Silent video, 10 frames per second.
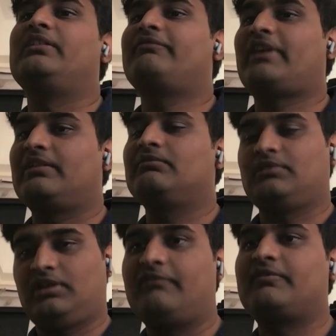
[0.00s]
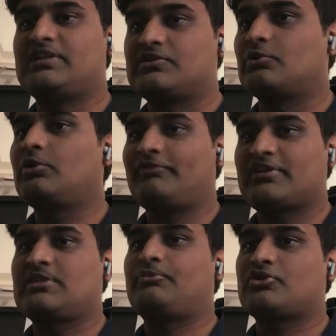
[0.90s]
money in FDs,
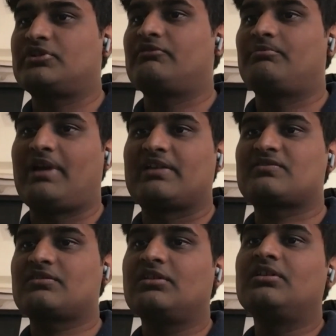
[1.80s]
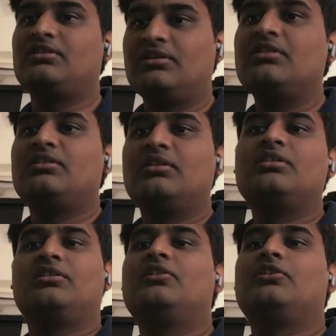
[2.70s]
fixed deposit with banks.
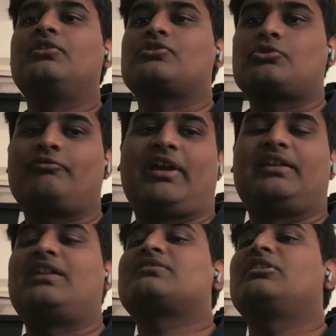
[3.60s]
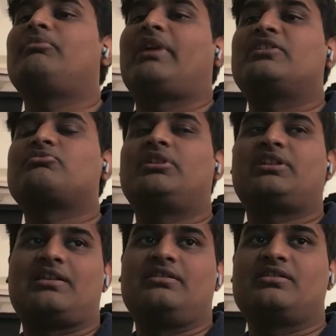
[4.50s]
So financial
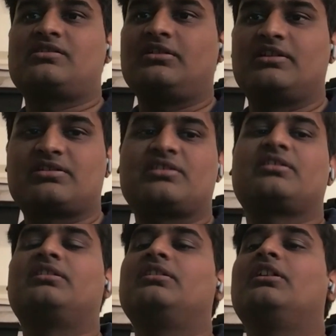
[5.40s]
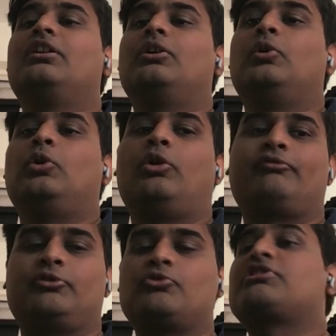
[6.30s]
management is the decision
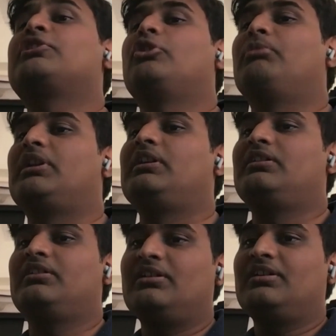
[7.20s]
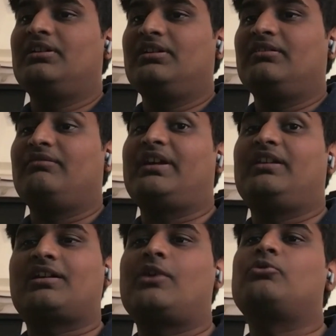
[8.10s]
of using your money,
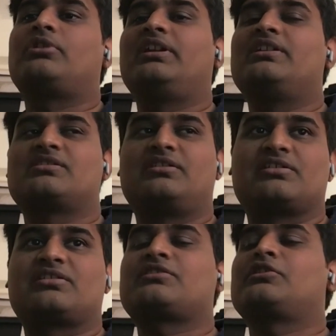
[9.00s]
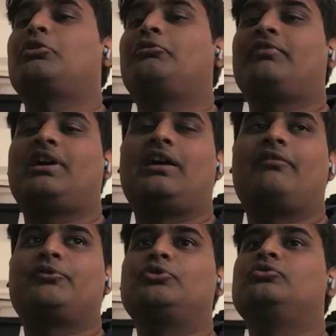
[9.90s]
while accounting is the decision of
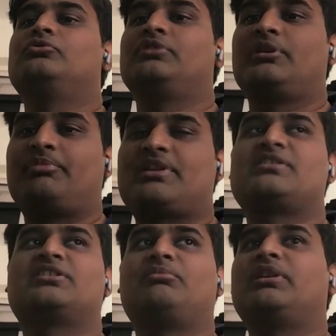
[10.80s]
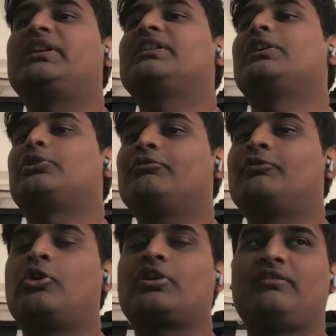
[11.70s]
how you represent the money that
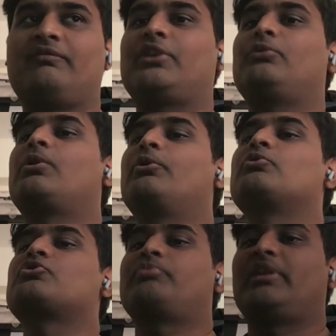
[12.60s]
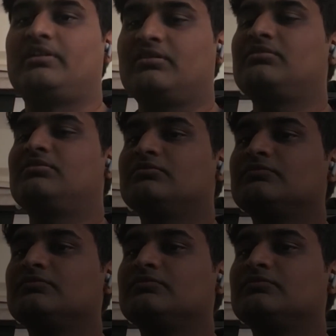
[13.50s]
you've got and where you are going to spend.